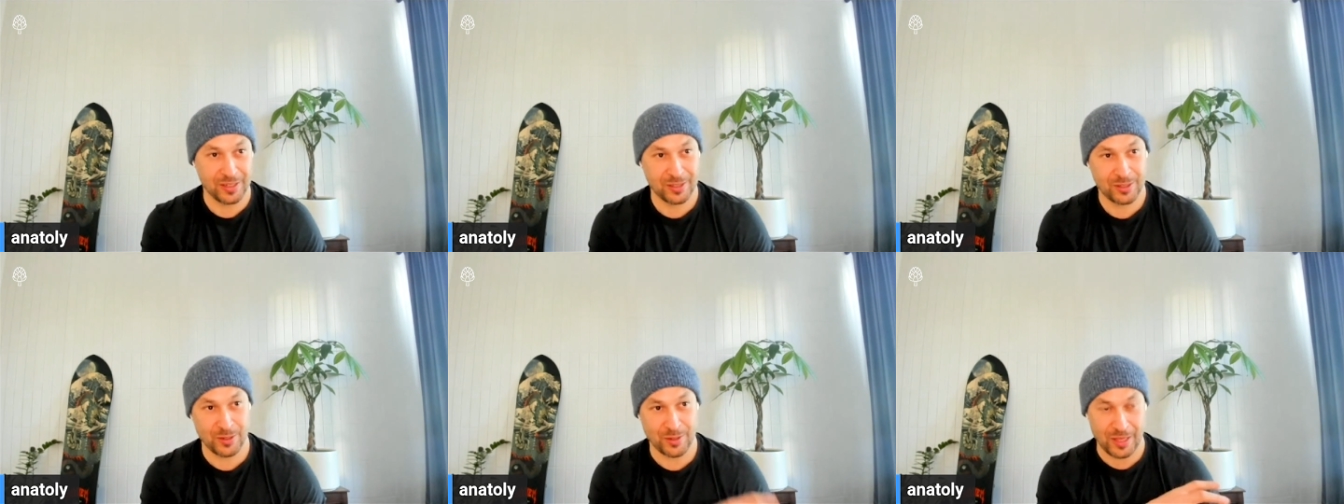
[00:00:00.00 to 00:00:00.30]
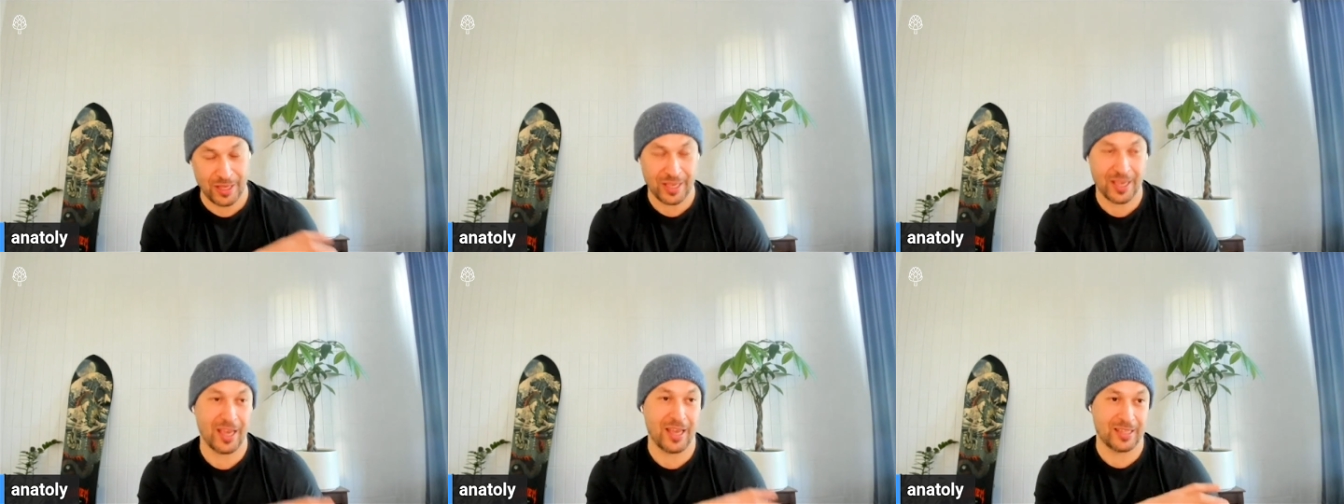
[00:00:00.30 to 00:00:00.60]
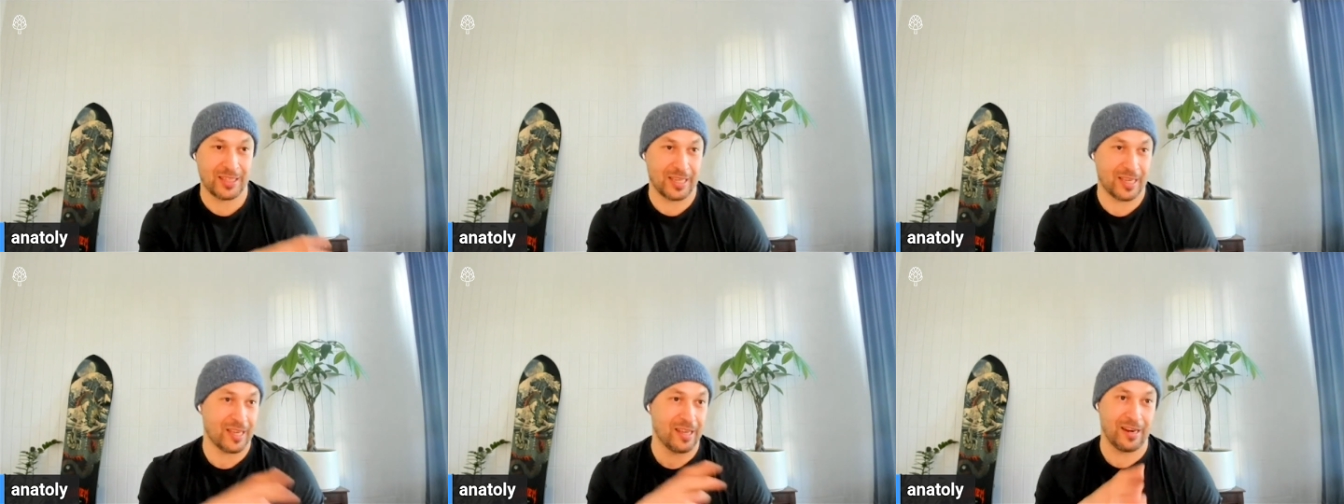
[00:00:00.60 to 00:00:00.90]
so they
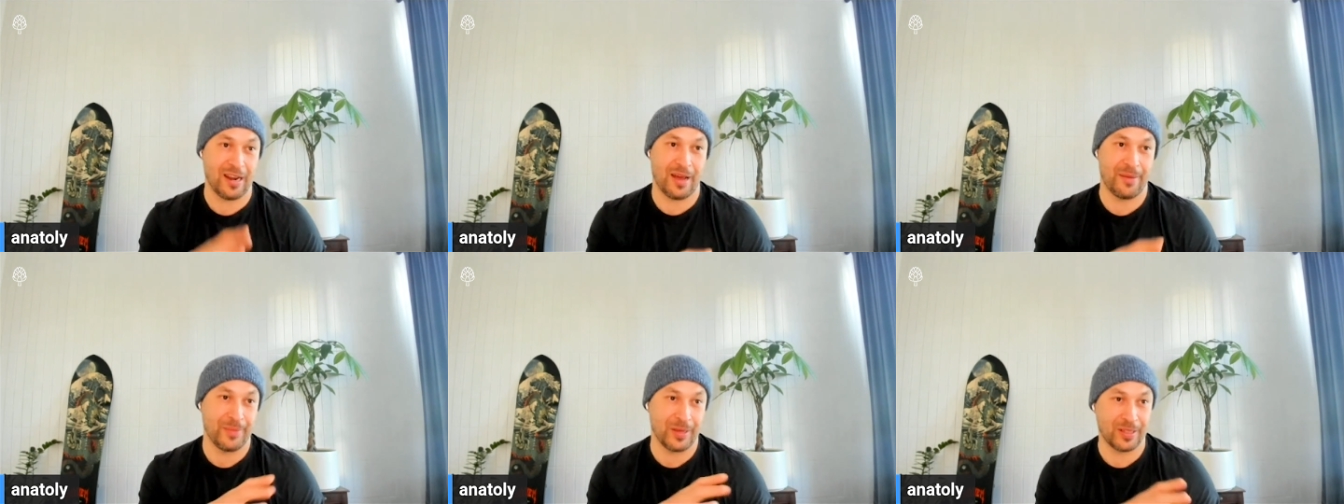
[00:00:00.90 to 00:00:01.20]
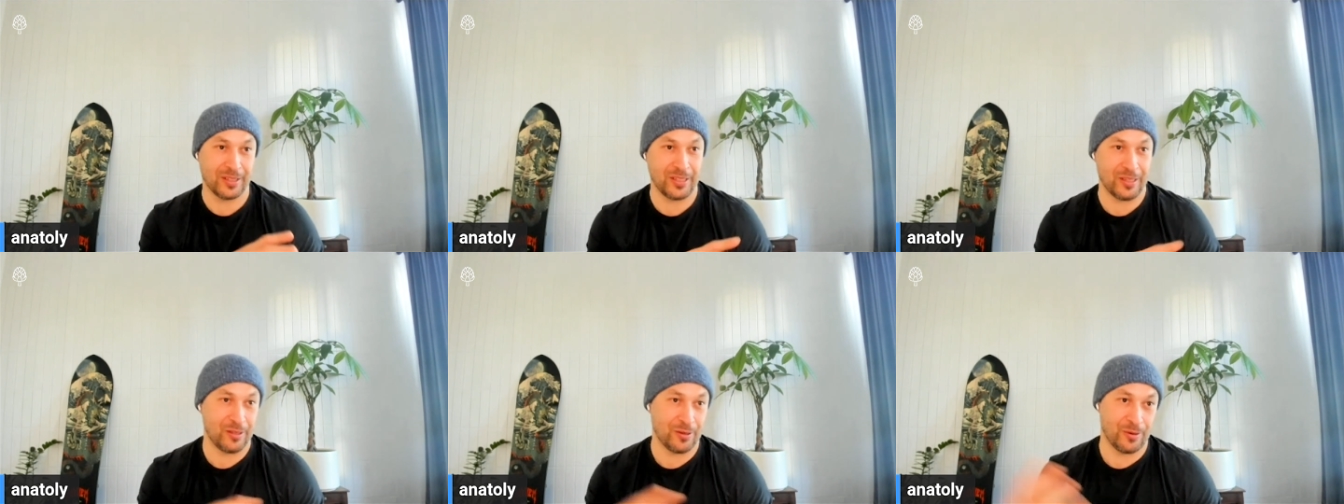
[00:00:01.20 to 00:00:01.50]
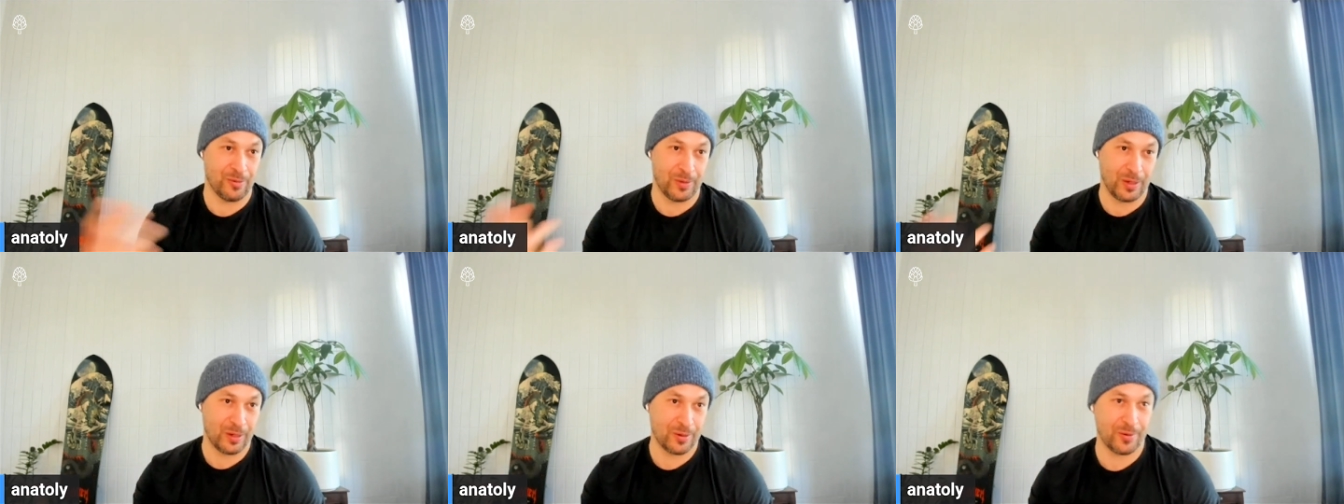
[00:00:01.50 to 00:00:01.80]
can't economically go
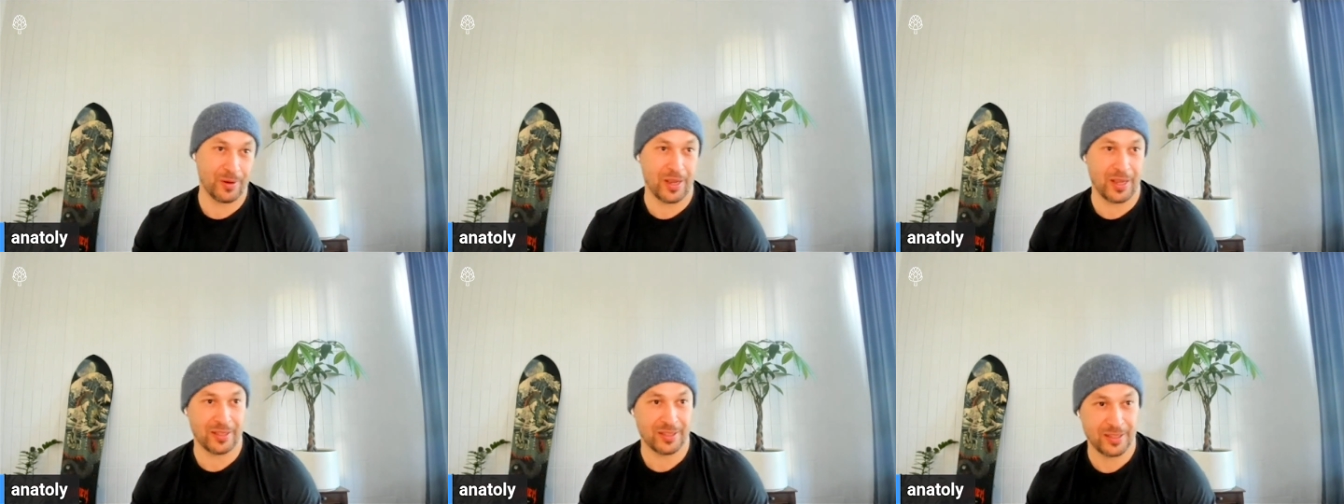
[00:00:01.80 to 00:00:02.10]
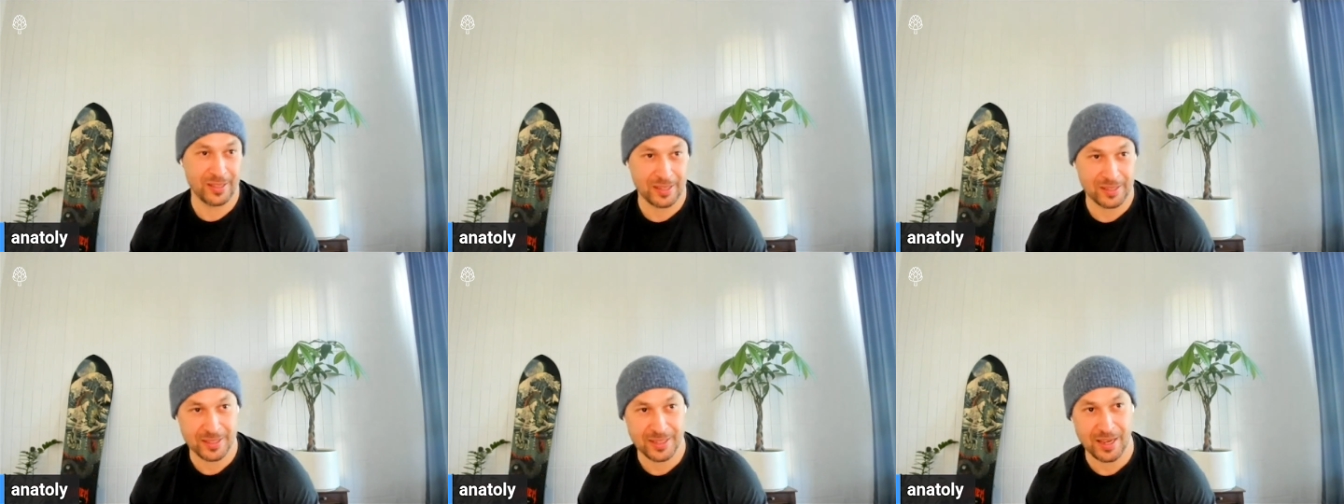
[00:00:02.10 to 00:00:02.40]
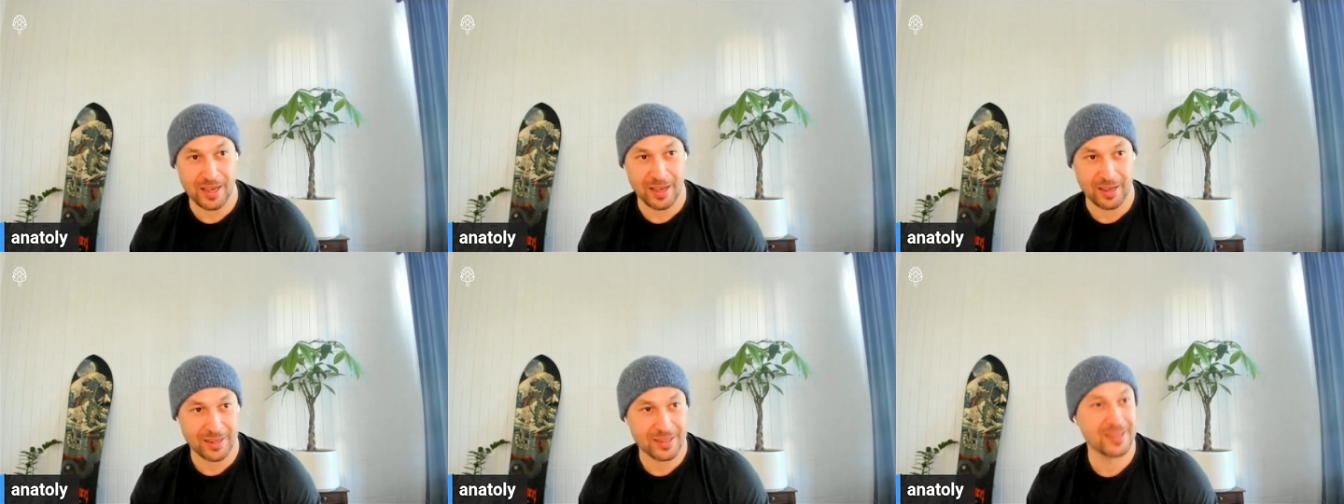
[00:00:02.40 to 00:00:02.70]
recreate the
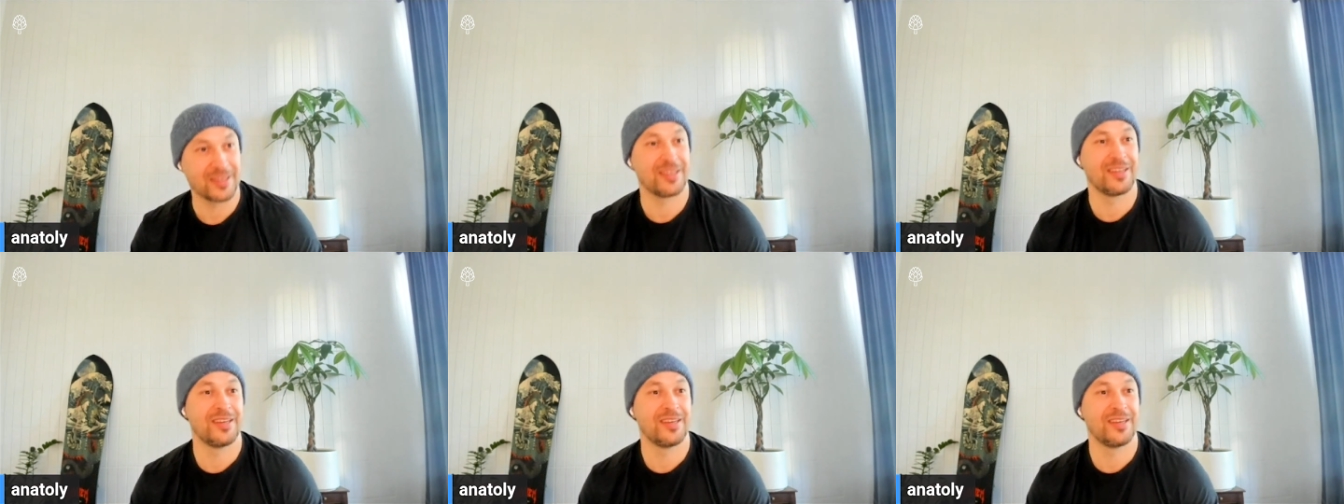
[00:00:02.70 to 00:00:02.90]
attack.